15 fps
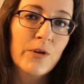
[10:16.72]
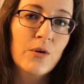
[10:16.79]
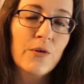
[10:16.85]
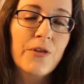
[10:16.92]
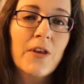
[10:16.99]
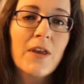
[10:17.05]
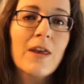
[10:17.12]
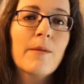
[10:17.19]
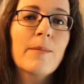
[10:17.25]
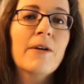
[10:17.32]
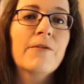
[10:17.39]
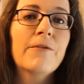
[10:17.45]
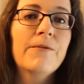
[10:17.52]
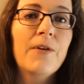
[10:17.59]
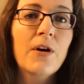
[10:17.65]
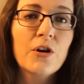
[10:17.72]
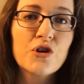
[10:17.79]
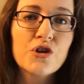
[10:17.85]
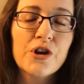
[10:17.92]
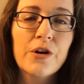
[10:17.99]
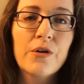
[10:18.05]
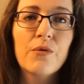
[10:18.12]
You're thinking about
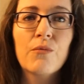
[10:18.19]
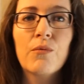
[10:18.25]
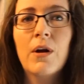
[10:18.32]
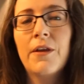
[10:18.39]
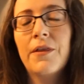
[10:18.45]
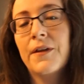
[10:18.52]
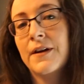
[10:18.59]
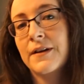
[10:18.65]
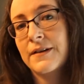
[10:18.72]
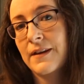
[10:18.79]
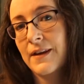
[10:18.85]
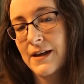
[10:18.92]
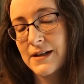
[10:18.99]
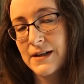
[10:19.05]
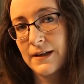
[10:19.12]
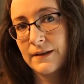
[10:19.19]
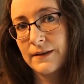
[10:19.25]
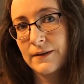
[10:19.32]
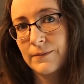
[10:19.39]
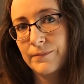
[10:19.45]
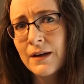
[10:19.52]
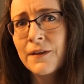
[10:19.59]
function rather than
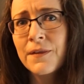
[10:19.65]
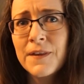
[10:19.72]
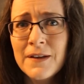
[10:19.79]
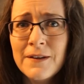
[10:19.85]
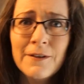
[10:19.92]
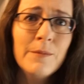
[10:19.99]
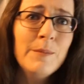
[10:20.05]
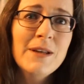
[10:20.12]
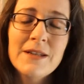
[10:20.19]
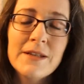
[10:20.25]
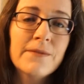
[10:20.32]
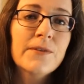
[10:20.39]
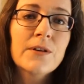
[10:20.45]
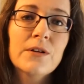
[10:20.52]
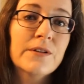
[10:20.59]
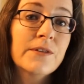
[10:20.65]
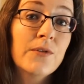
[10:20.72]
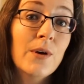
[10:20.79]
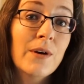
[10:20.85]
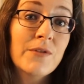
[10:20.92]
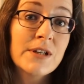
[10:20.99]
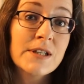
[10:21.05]
aesthetics. Now, this can be difficult if
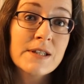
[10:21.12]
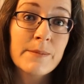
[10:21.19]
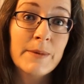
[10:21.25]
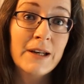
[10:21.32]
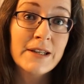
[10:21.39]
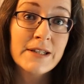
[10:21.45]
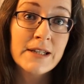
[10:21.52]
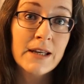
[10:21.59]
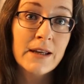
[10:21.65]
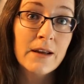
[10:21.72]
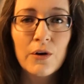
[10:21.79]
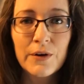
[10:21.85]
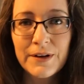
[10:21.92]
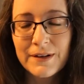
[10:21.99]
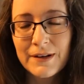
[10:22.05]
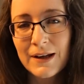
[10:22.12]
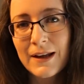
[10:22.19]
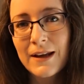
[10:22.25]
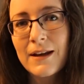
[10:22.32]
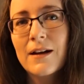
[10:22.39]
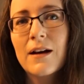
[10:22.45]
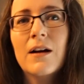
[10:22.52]
you have a disability.
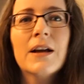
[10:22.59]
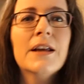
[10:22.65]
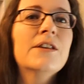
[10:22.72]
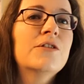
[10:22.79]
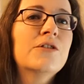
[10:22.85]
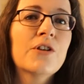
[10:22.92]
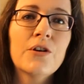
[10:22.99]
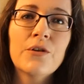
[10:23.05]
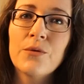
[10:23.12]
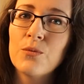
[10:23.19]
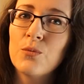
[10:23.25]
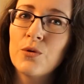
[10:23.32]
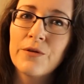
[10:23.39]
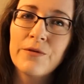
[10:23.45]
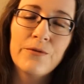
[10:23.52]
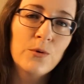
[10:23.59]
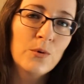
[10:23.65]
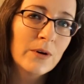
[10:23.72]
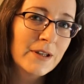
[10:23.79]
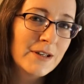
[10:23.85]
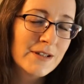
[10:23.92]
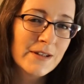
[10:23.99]
Honestly, I don't want to
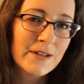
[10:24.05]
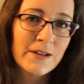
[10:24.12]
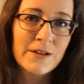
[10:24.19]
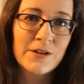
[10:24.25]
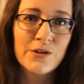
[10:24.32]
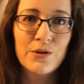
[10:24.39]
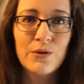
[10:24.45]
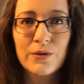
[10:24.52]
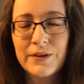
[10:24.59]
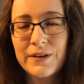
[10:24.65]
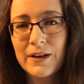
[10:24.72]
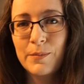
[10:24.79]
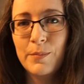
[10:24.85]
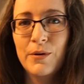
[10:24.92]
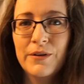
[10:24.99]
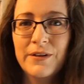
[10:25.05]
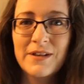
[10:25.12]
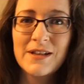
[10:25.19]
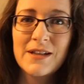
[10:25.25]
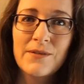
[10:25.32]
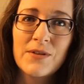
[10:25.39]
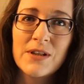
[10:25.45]
fall into the toxic
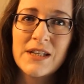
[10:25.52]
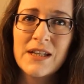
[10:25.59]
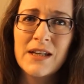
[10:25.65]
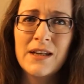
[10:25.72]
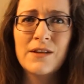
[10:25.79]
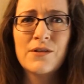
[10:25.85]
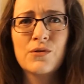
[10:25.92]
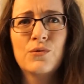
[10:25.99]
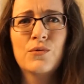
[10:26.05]
positivity,